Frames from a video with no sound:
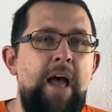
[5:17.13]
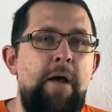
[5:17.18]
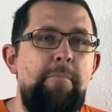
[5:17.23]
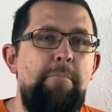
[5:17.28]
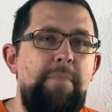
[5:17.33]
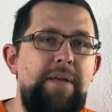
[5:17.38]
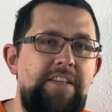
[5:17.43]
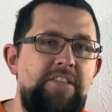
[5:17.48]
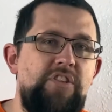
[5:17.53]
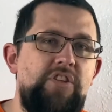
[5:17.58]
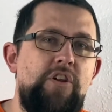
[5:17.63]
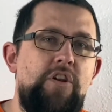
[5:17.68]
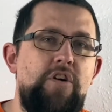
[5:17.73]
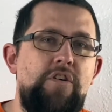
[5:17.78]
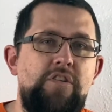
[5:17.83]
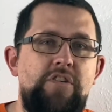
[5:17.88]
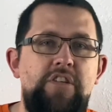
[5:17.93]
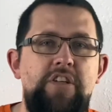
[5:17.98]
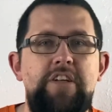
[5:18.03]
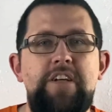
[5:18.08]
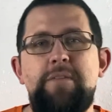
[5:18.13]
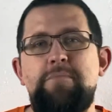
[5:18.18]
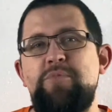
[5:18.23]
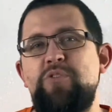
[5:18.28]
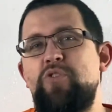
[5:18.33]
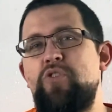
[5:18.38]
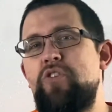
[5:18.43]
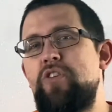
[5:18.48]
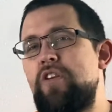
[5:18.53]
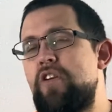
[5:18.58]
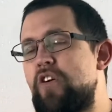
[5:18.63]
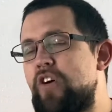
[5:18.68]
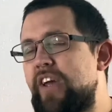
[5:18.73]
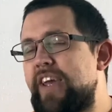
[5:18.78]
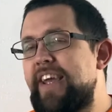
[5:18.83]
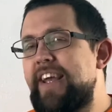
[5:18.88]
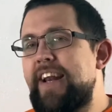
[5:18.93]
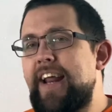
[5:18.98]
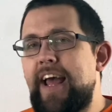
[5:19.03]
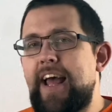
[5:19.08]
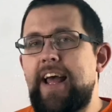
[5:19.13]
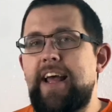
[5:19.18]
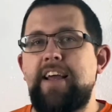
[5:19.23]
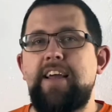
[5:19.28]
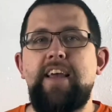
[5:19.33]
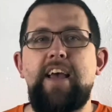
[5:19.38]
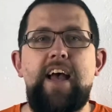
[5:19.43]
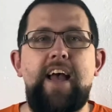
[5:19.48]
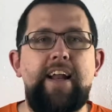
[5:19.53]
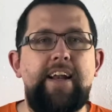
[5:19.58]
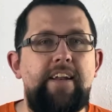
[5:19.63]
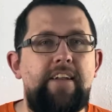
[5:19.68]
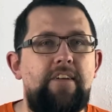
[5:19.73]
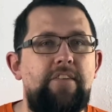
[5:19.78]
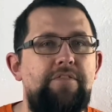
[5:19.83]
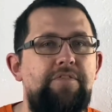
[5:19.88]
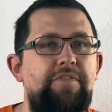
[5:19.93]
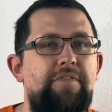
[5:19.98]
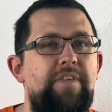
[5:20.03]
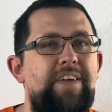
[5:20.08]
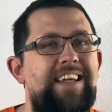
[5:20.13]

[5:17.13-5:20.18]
Mid to long term, you're looking at kind of,